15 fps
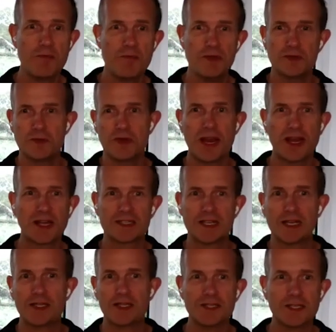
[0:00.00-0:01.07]
you know, in
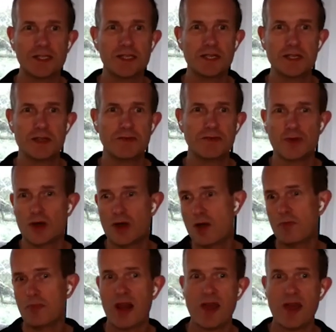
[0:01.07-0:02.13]
between Accel and Citi,
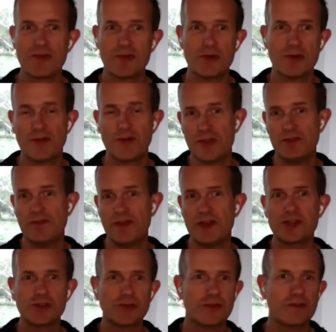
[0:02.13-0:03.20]
you've got a plethora of
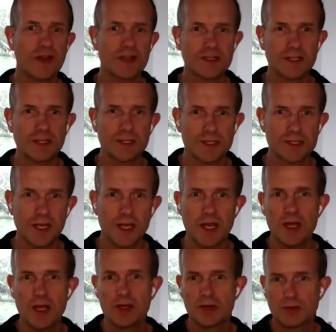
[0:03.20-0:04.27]
other venture
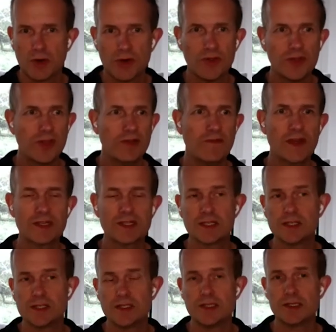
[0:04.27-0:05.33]
investors, growth
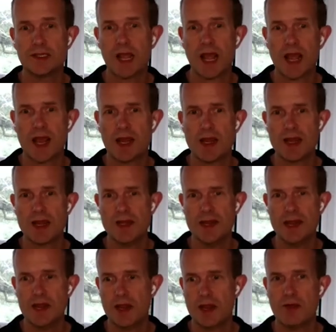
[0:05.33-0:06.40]
investors,
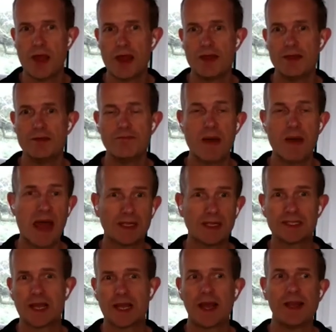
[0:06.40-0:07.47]
and, you know, and
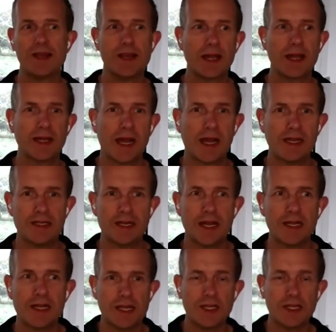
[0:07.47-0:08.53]
banks and, uh,
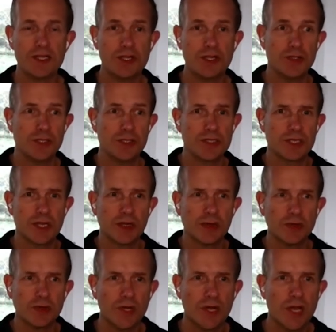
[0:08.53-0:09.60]
and, and end
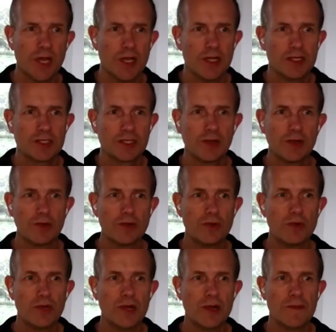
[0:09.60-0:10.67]
users. So,
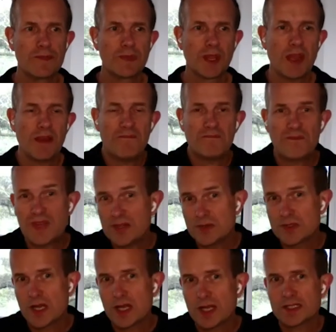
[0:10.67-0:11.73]
so
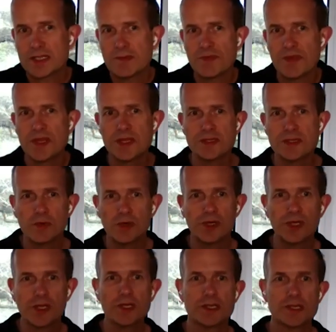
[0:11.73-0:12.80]
it feels like something
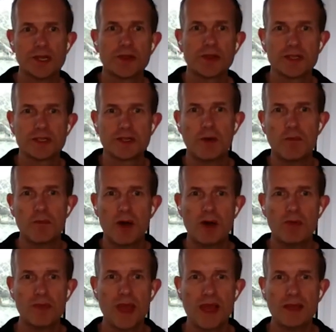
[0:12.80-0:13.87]
is working because nothing's
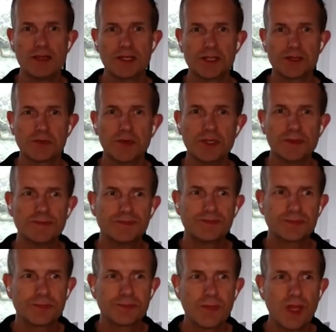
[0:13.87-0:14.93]
gone pop yet, touch
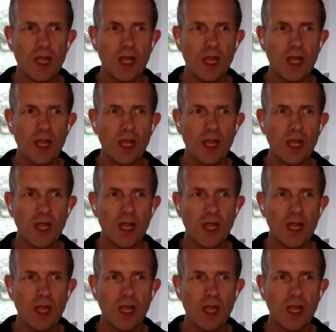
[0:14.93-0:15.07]
wood.